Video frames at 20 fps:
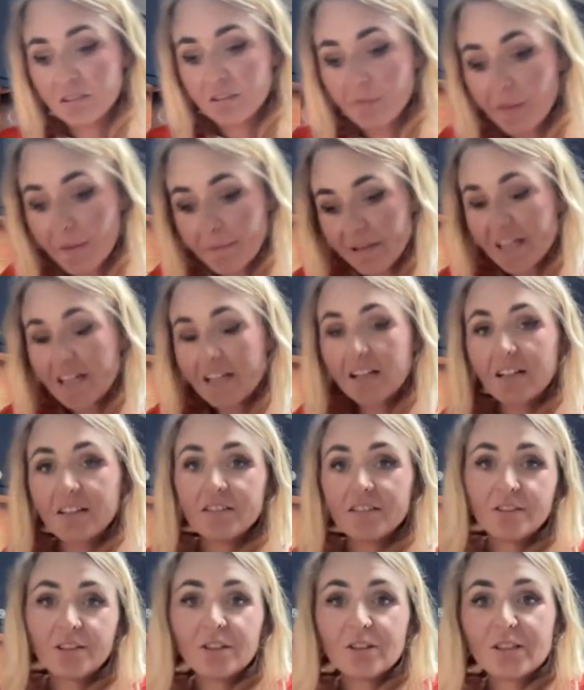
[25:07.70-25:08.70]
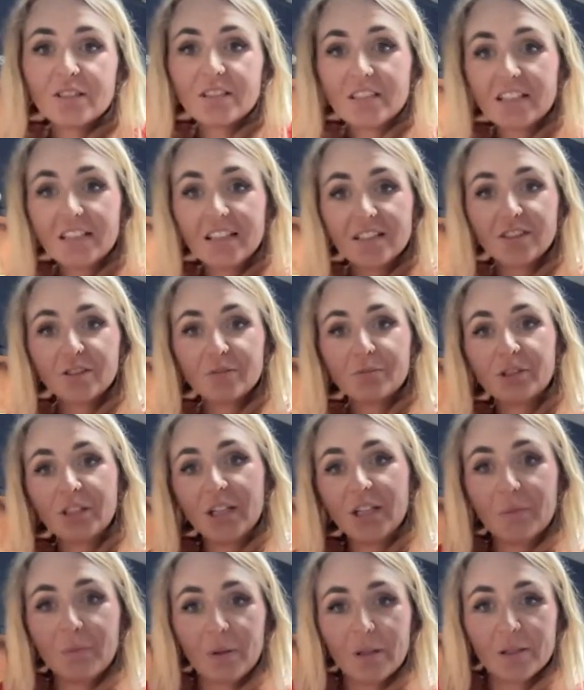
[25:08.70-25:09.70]
yeah, but that could still end up
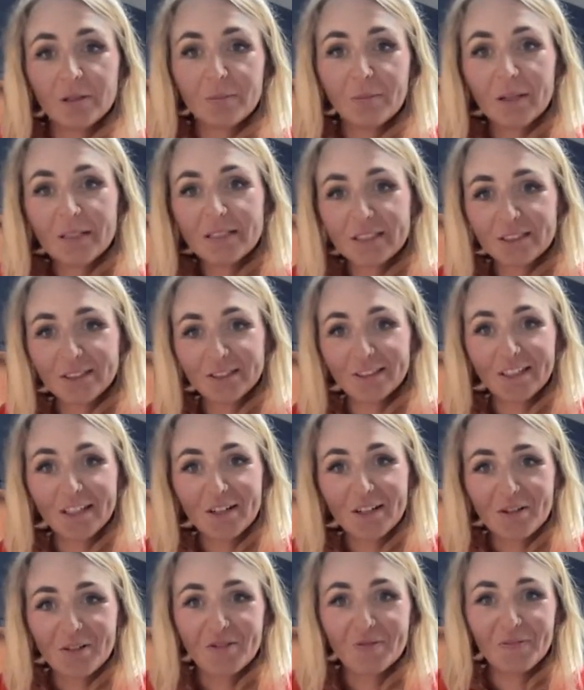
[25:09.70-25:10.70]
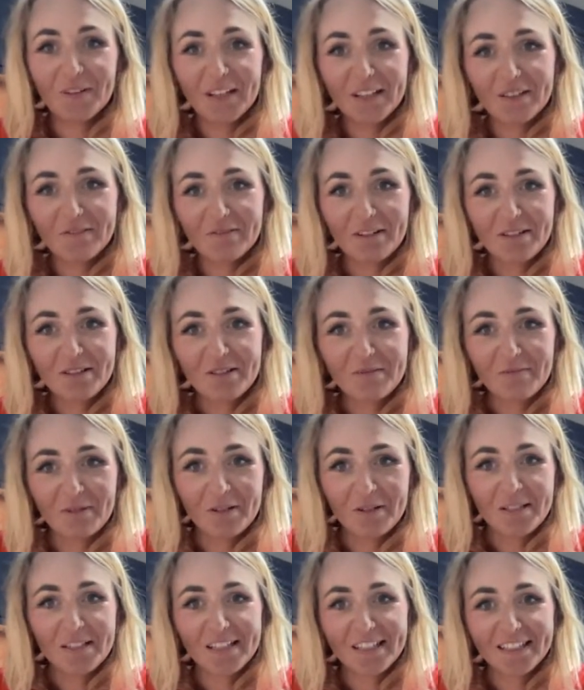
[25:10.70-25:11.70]
cheaper depending on how severe the
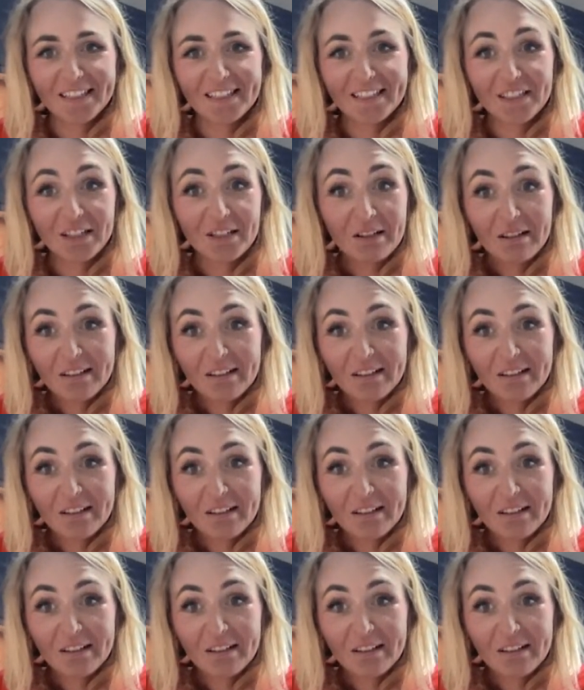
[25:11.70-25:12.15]
ransomware attack is.